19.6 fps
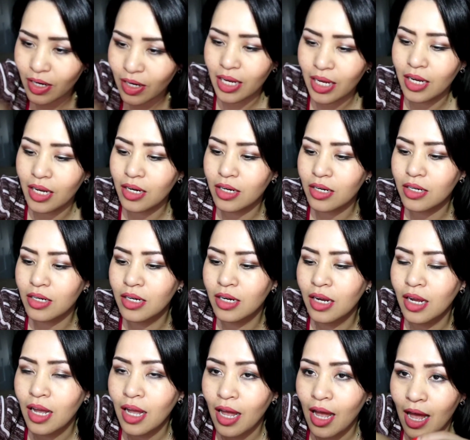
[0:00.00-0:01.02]
right here,
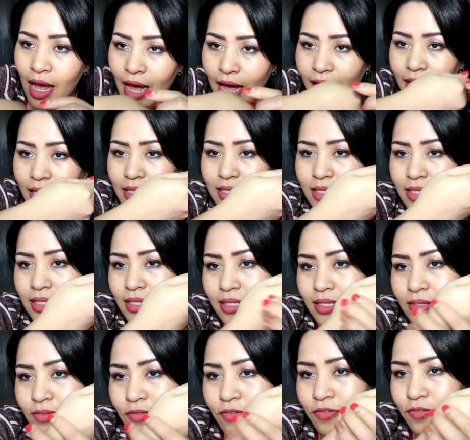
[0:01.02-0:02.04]
I can
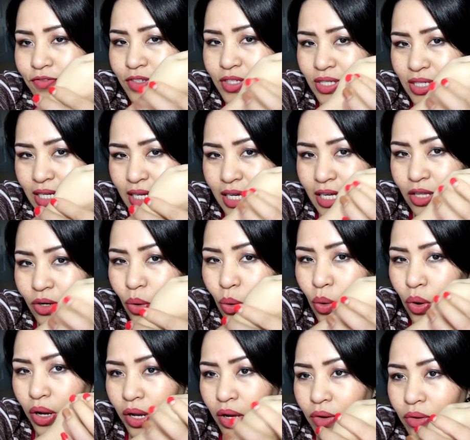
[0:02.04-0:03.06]
see the
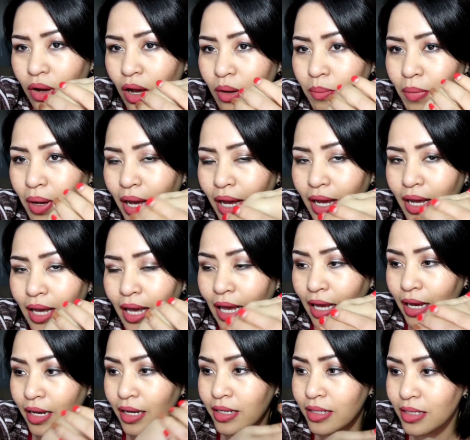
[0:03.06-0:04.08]
oil on my
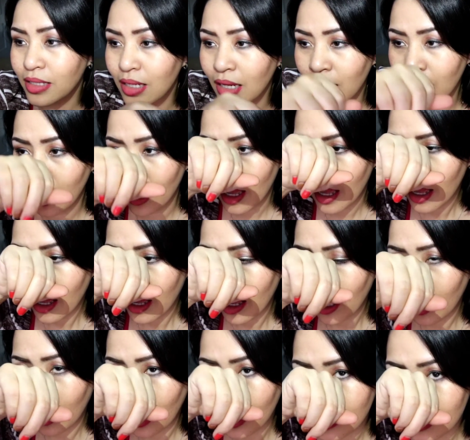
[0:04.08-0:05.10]
hand,
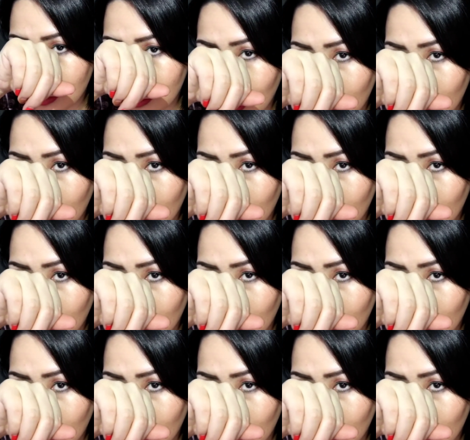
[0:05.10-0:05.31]
and